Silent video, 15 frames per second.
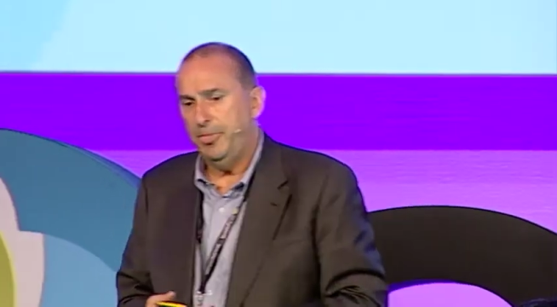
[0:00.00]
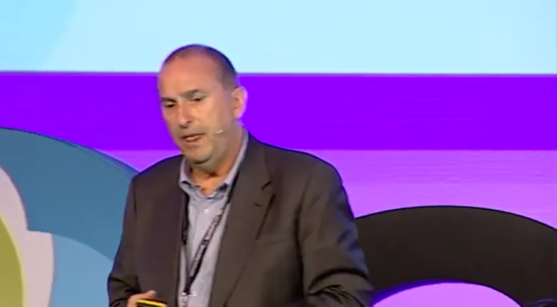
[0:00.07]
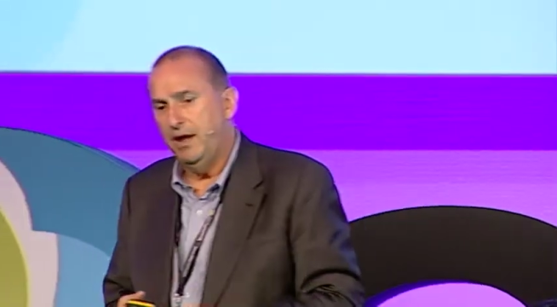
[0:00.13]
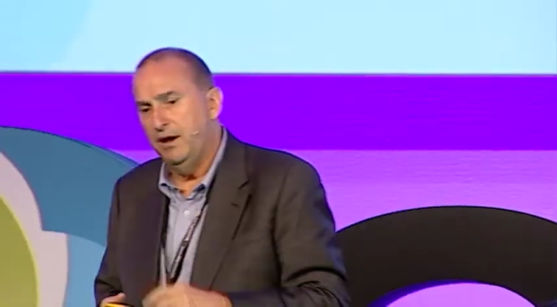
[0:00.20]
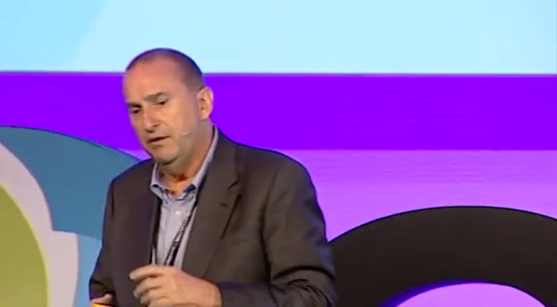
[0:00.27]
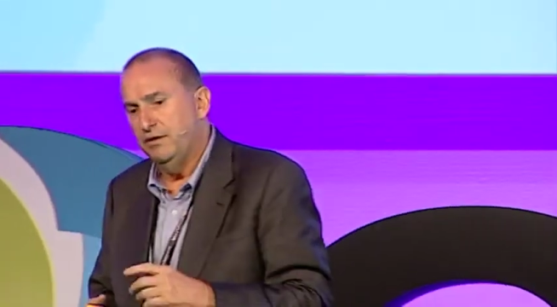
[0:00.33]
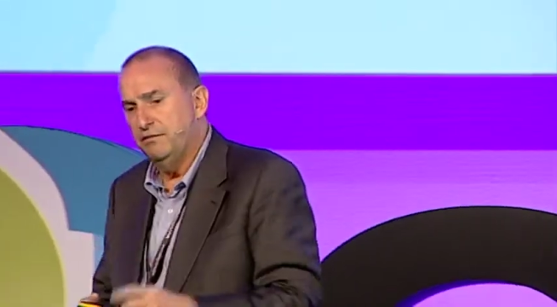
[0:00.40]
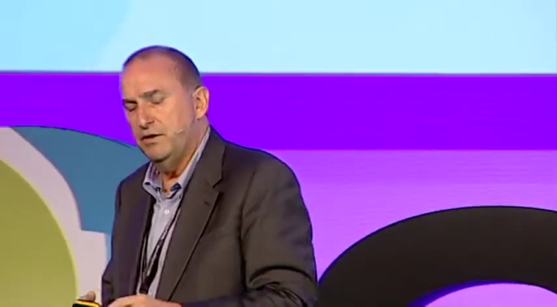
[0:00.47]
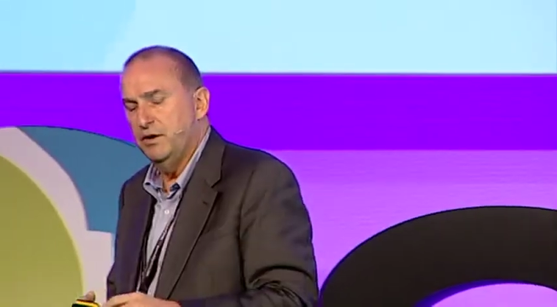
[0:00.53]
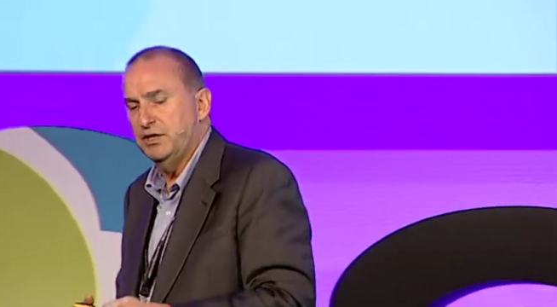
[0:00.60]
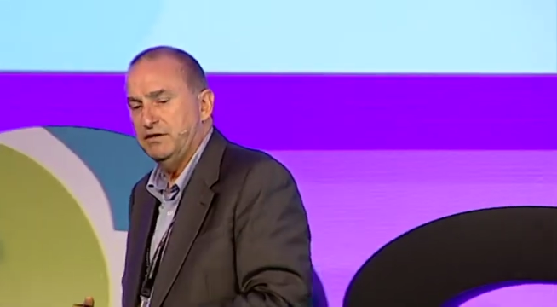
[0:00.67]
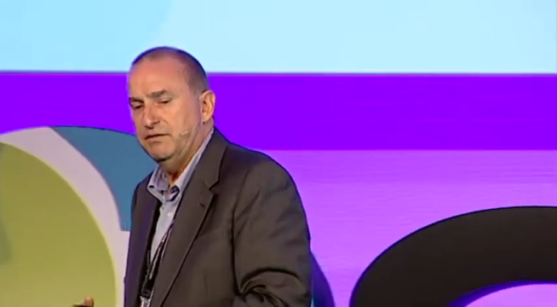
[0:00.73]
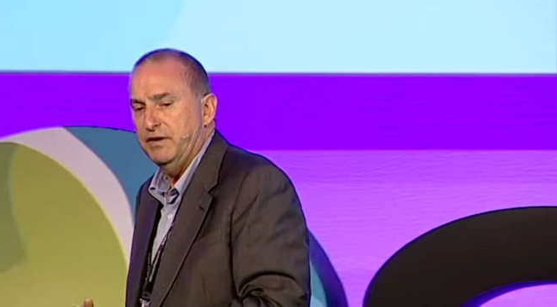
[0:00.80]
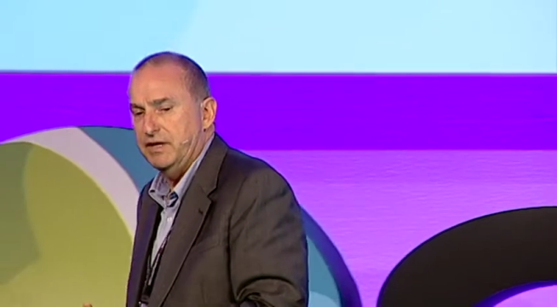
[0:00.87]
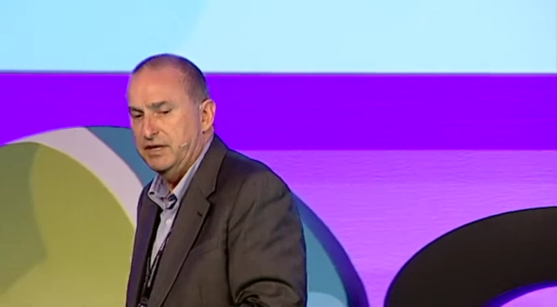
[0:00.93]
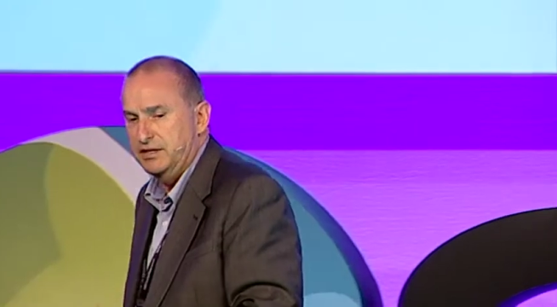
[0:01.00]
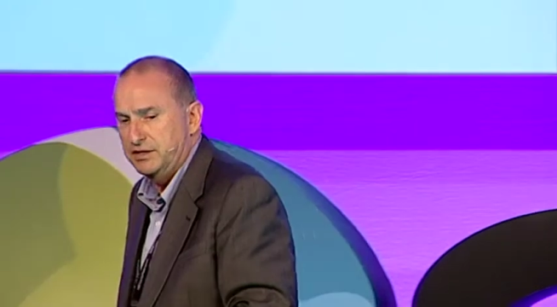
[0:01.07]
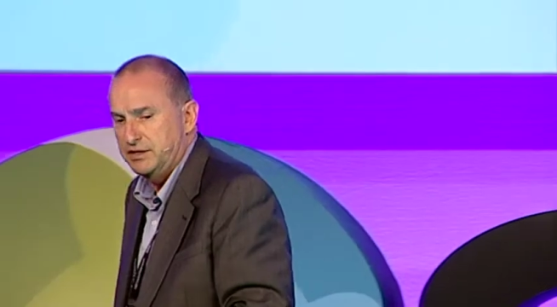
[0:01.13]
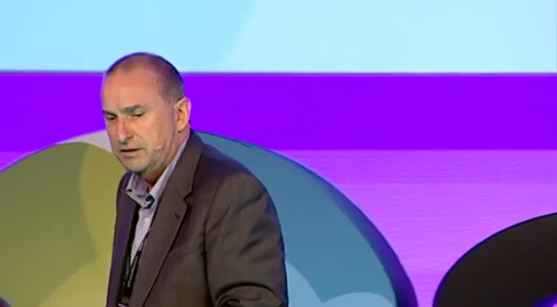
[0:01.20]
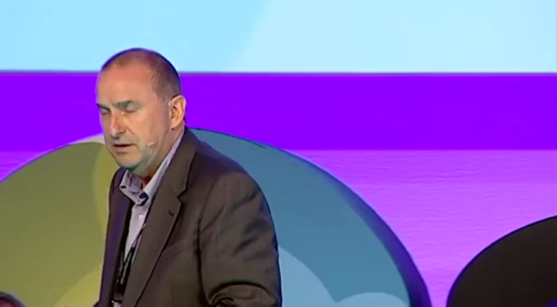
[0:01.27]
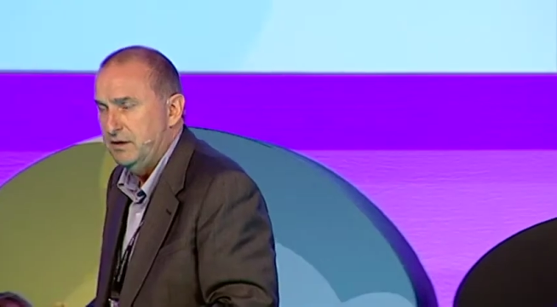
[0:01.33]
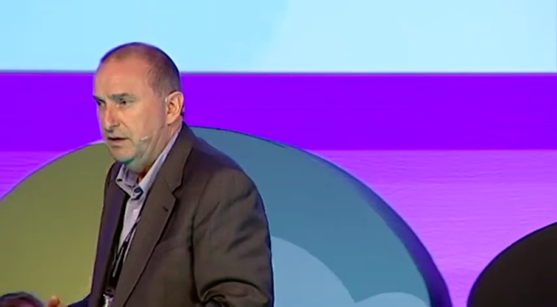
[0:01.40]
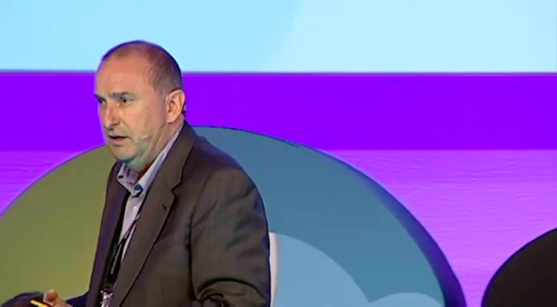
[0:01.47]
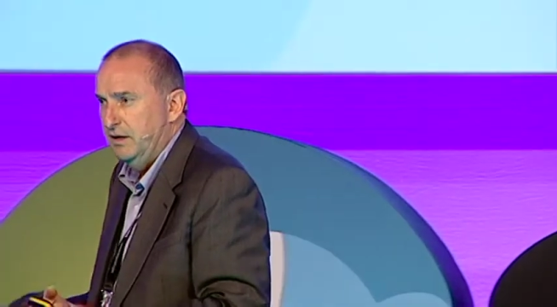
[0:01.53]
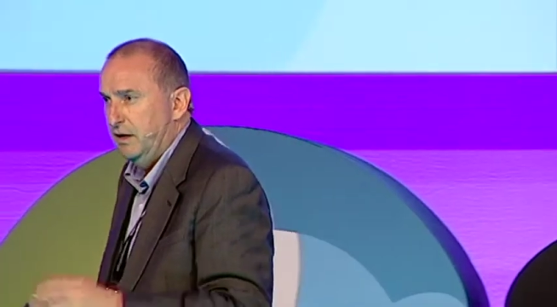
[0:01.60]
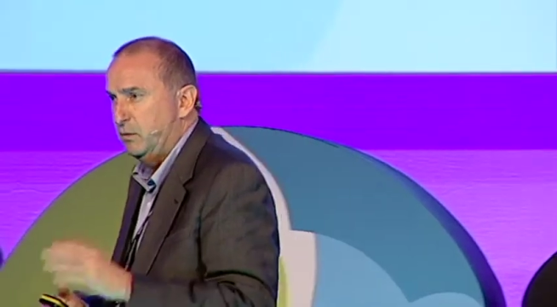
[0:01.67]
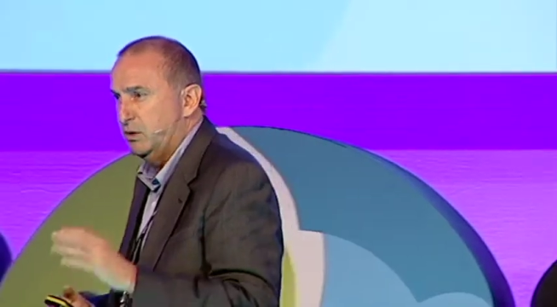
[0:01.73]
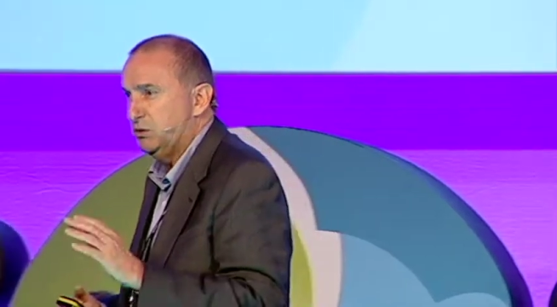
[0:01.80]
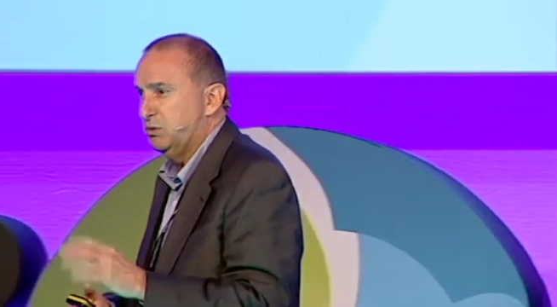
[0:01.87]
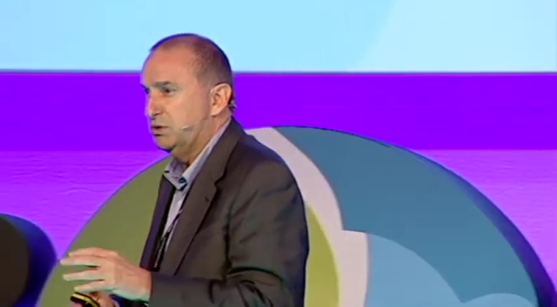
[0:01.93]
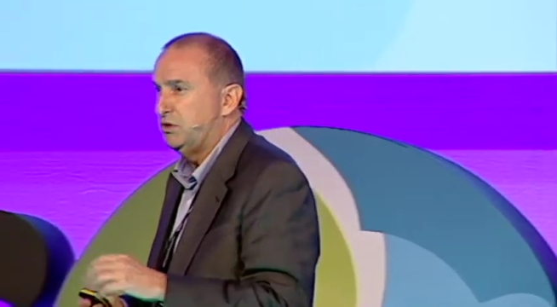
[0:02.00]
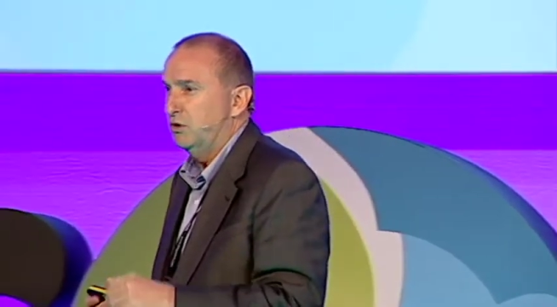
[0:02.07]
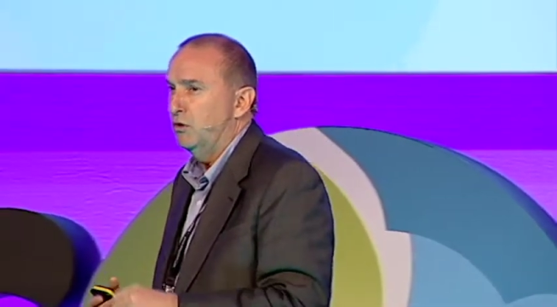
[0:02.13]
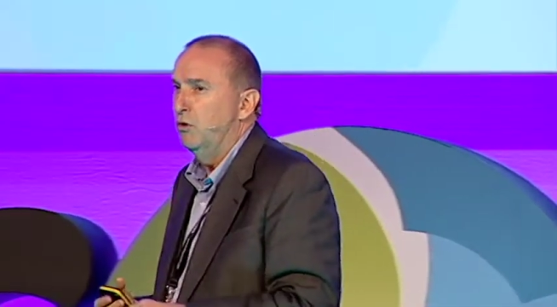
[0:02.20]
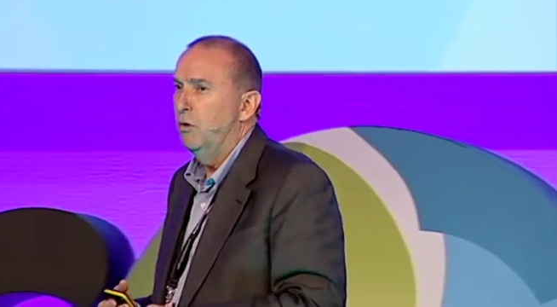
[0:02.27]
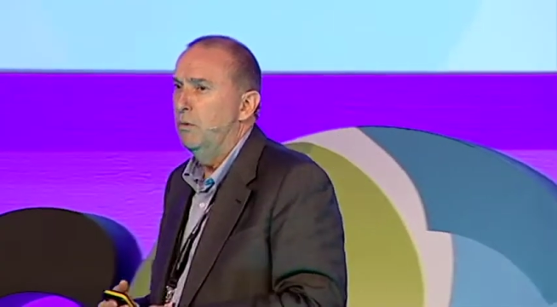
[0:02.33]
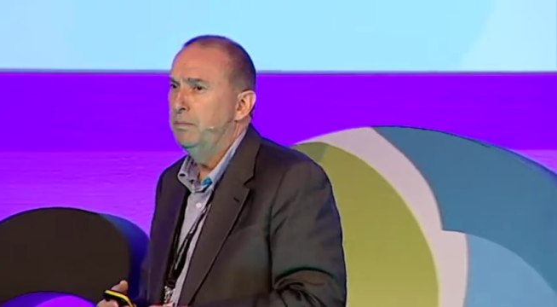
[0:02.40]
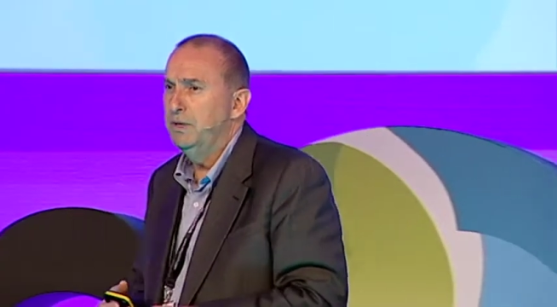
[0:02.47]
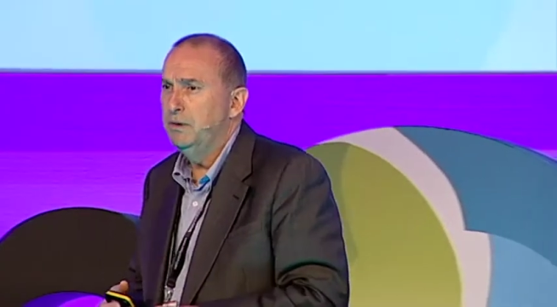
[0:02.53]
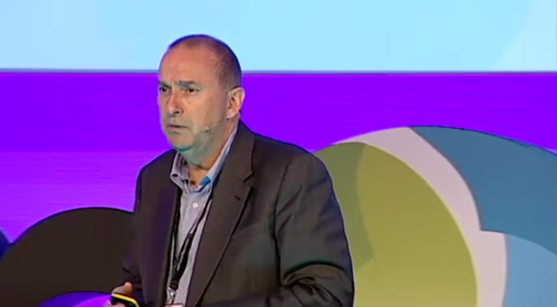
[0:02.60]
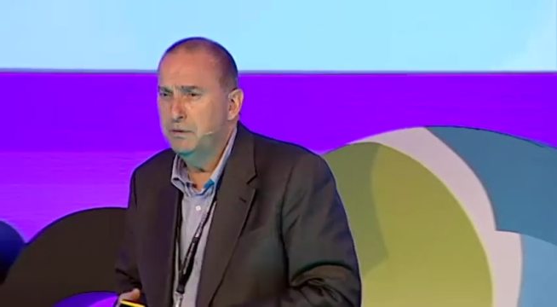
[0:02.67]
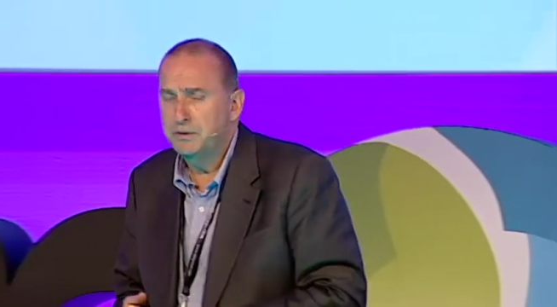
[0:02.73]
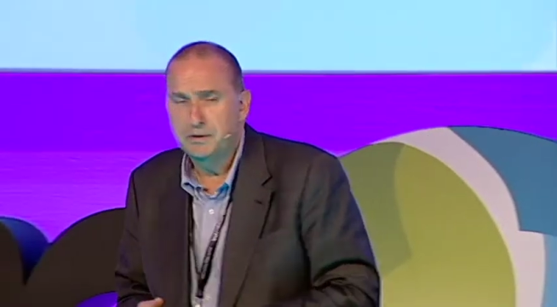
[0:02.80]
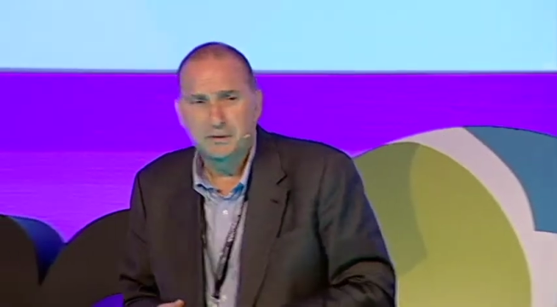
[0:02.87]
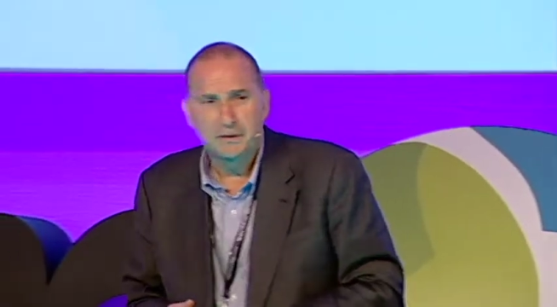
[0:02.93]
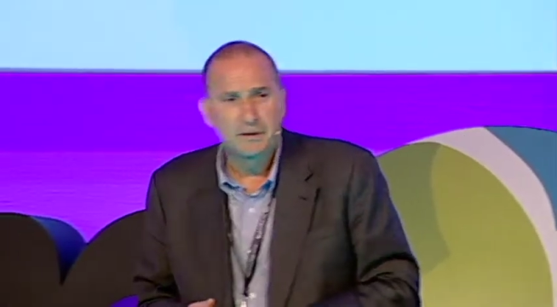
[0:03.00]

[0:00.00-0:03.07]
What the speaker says: The first phase, which was the core build,